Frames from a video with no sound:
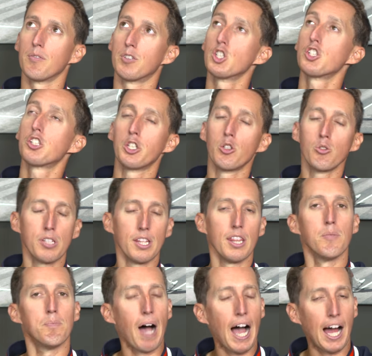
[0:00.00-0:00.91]
just
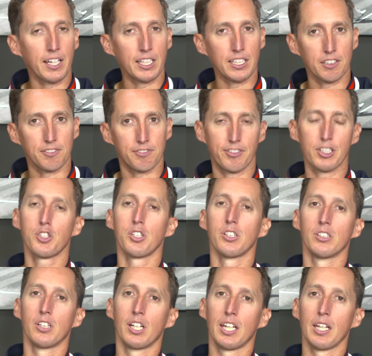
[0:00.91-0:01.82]
using the body
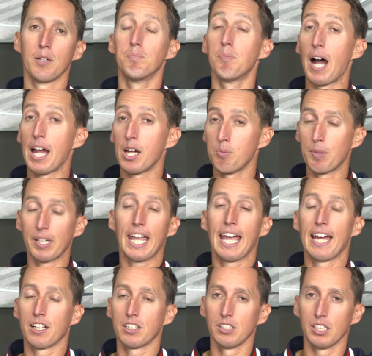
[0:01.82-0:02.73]
efficiently and
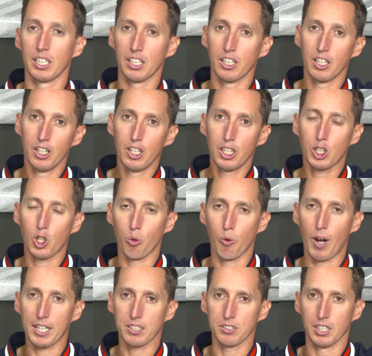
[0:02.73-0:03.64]
biomechanically
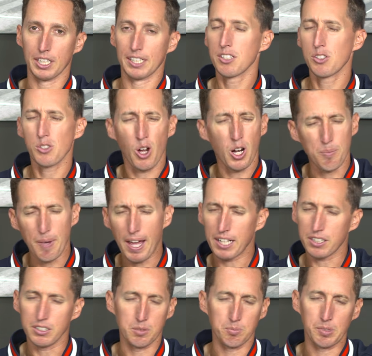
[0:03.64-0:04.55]
correctly. It doesn't
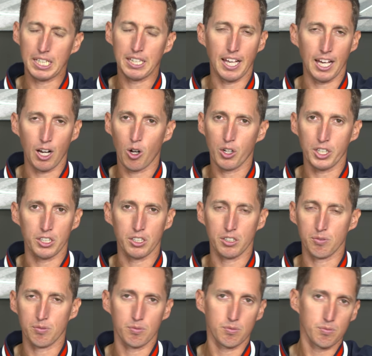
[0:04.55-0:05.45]
automatically mean that all
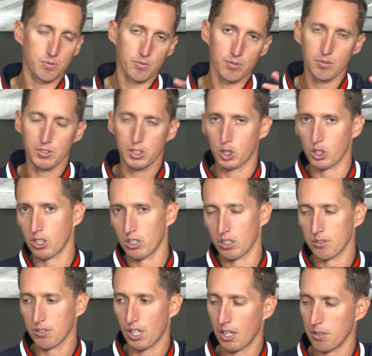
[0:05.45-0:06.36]
your
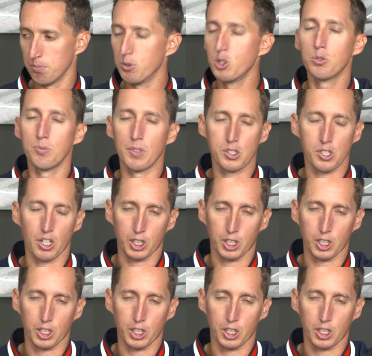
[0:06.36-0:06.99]
movements